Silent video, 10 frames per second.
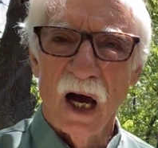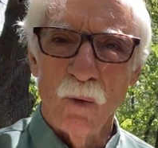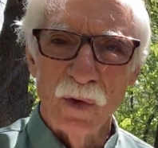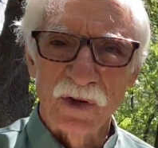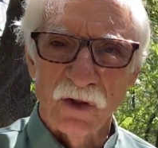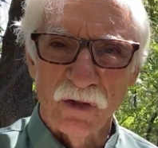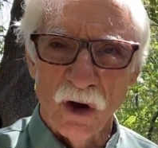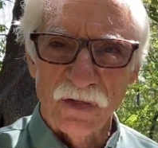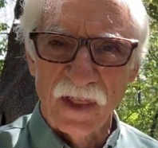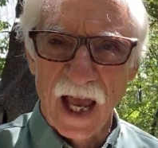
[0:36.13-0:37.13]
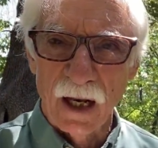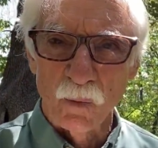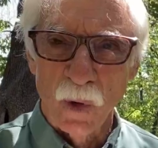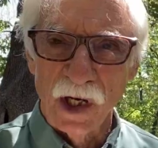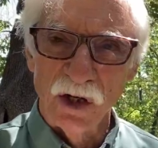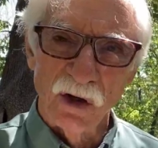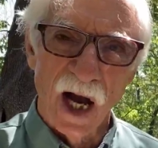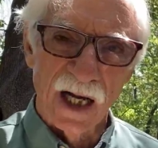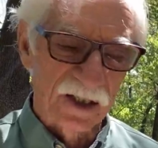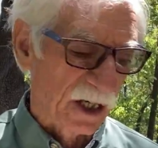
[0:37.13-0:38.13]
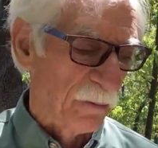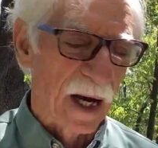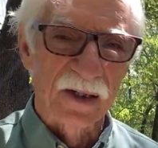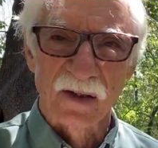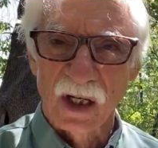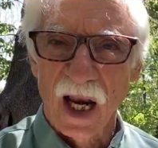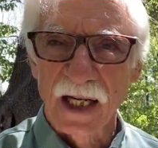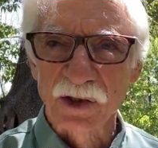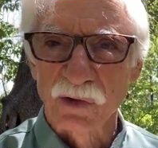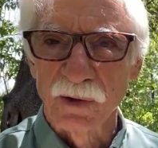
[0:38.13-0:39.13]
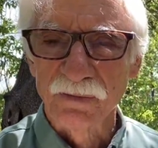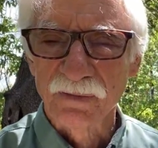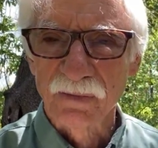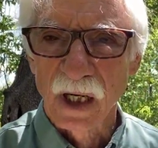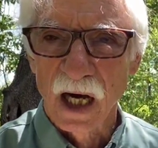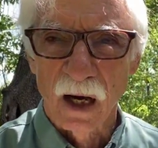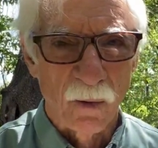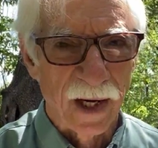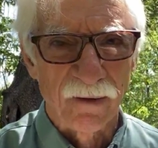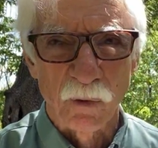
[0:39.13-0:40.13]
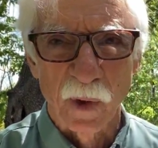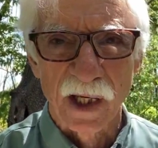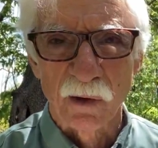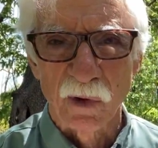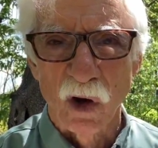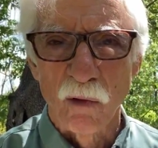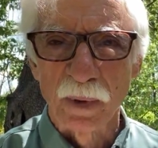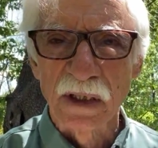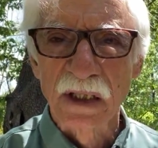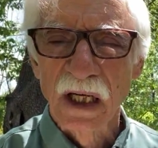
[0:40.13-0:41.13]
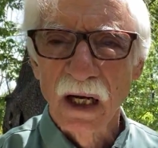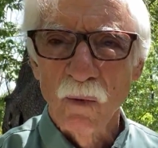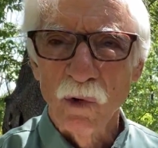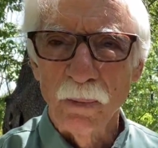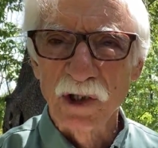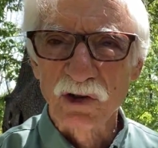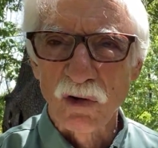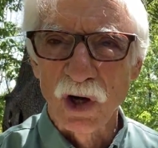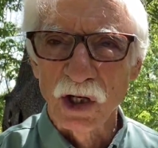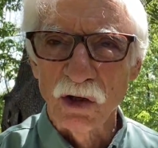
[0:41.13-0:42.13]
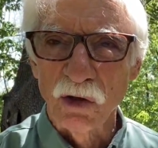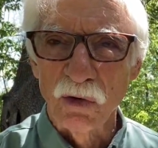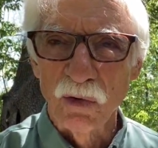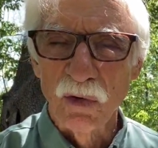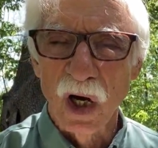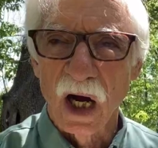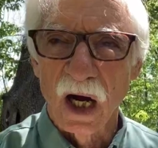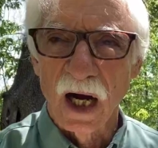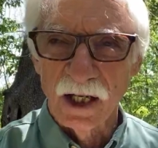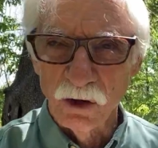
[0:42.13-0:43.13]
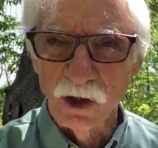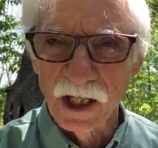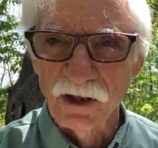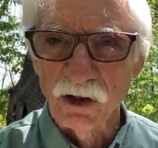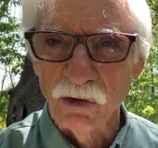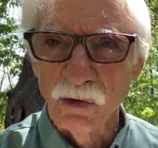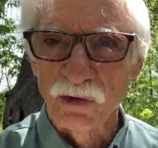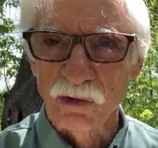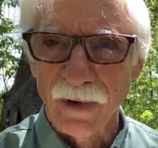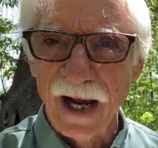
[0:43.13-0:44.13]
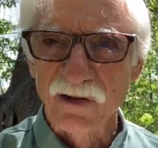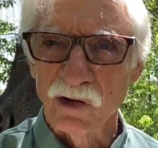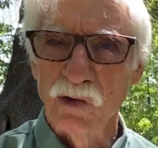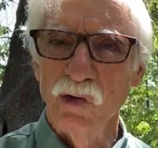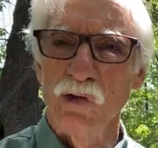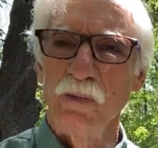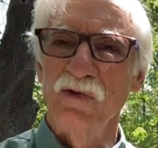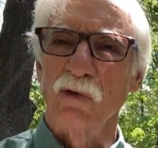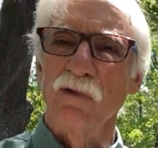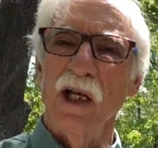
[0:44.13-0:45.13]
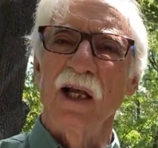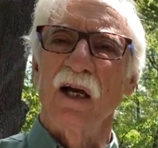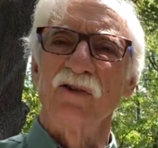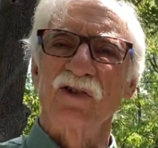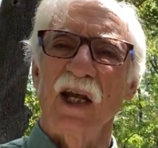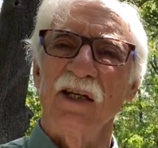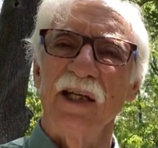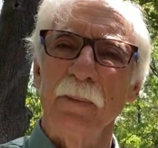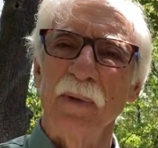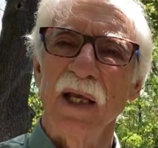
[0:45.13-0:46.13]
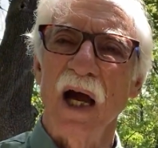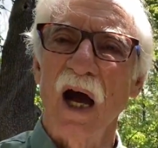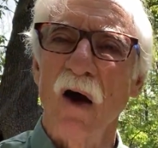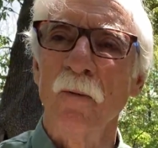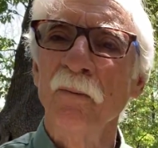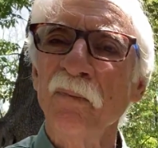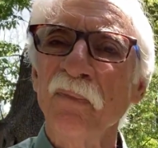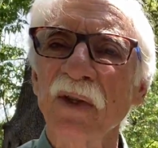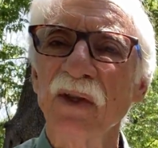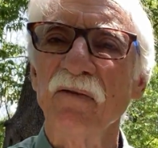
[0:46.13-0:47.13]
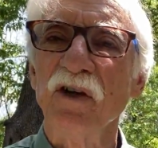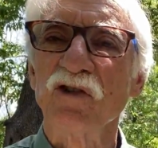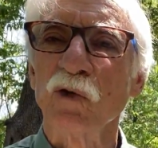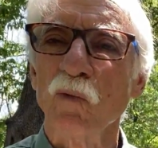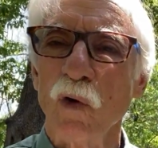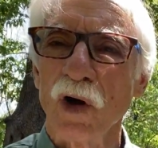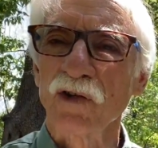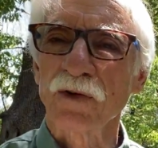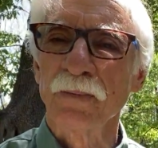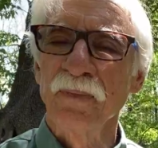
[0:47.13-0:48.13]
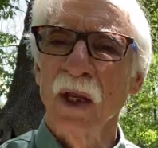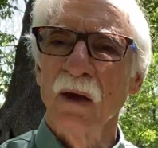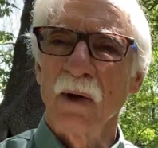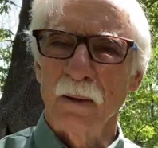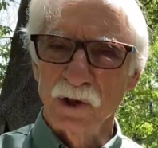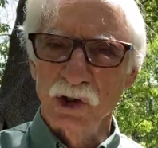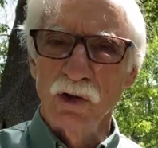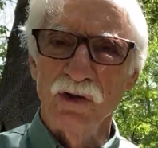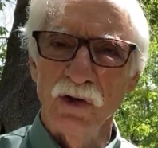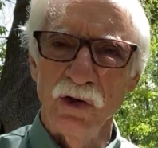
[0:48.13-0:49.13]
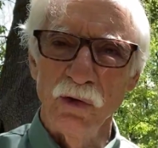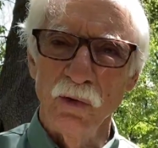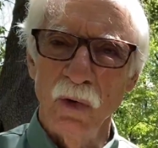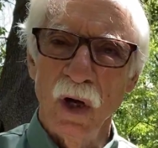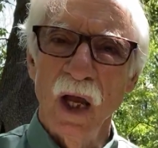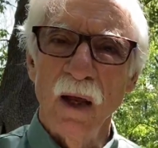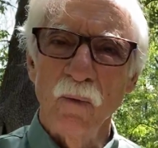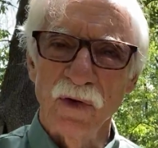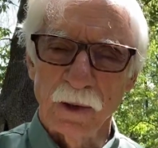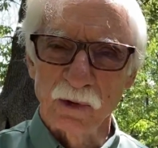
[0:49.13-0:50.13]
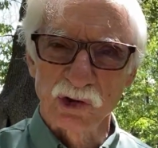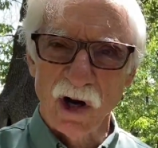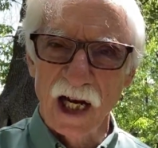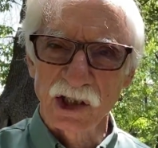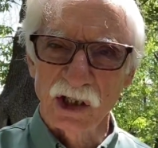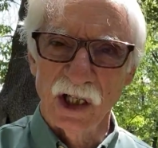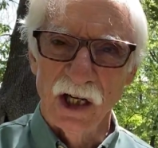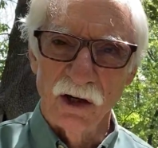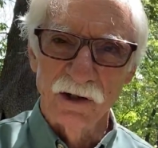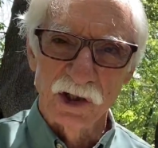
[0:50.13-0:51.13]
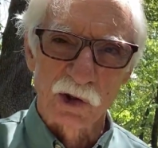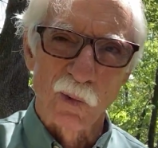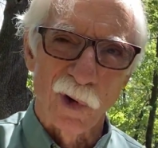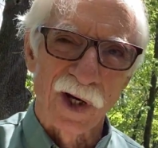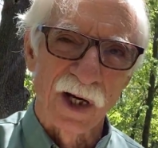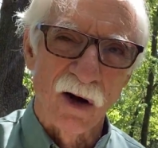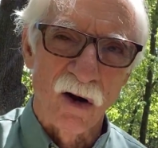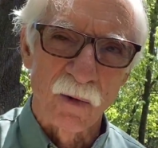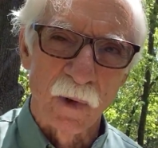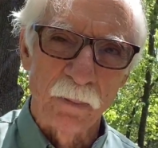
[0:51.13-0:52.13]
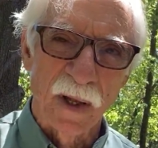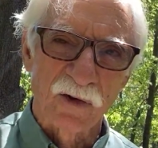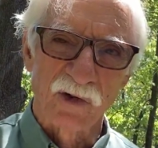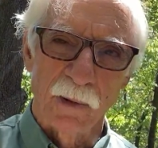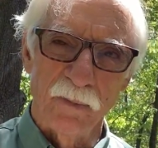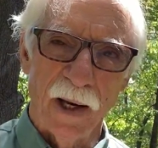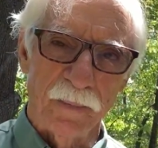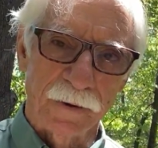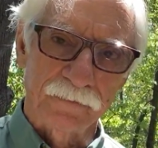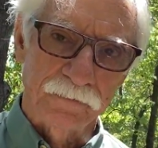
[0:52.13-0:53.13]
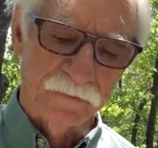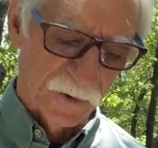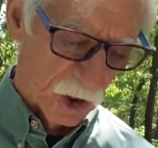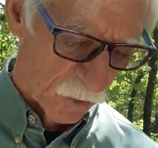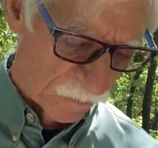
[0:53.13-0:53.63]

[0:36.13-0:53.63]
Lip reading: with the thought that when you guys come back to the classroom, whenever we can reopen, we'll be showing you, and you get to use the racks and tubes to really understand deeply how division works. I'm going to show it to you with abstraction here, just working on it with pencil and paper. So